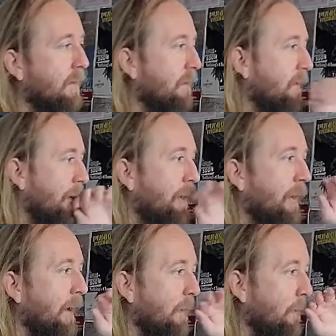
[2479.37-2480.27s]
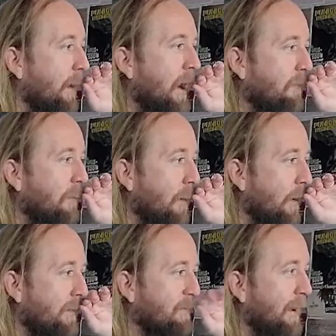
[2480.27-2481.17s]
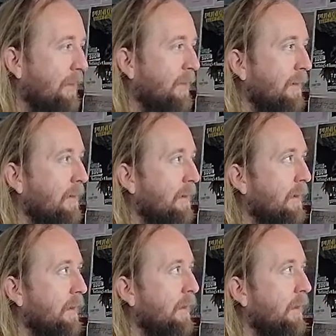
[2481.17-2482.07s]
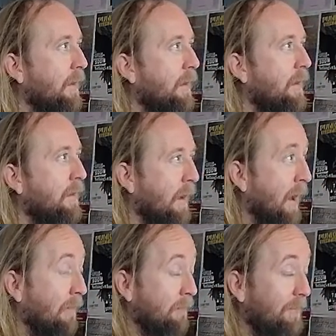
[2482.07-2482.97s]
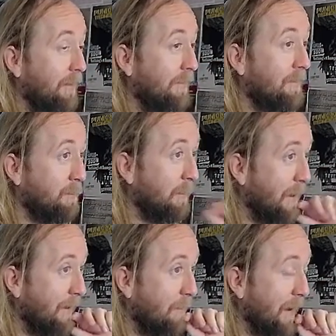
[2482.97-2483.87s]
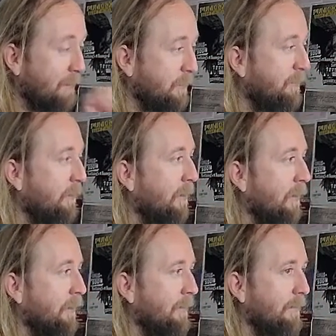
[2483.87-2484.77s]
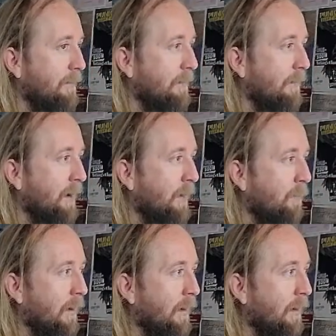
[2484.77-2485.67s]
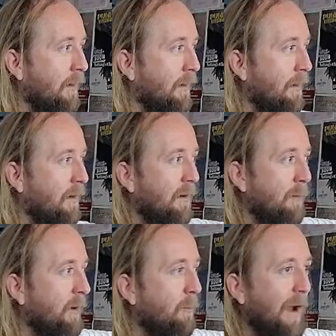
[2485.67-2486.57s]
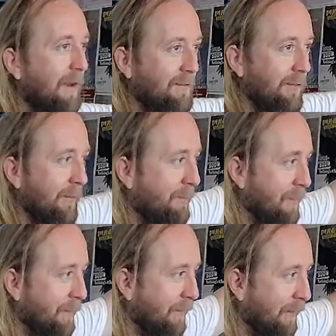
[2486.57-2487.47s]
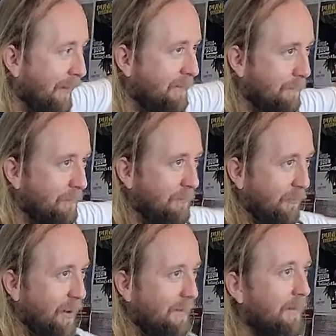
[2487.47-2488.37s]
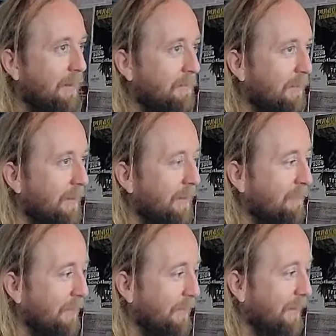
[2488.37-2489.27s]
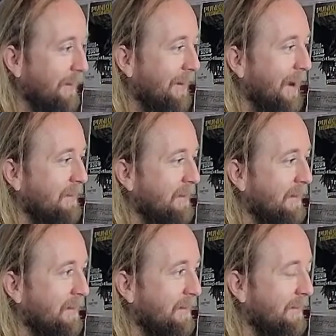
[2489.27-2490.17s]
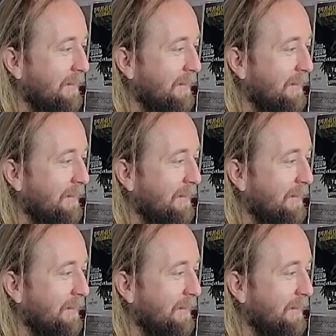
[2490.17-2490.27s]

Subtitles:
In a way, whatever works. But I think, and I've done this with many bands before, where we wait till the member gets trained up, but then the guys that are,